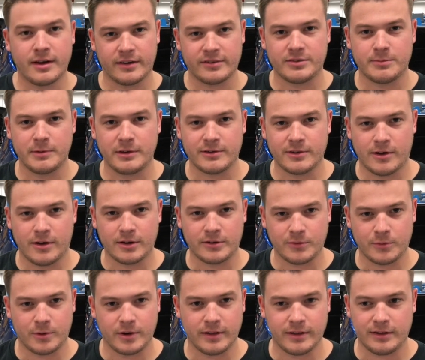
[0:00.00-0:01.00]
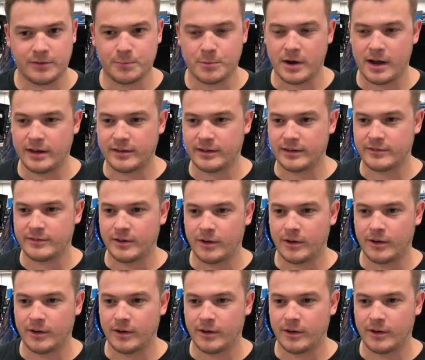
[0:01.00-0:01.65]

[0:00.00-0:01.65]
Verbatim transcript: custom exhaust for one of these projects.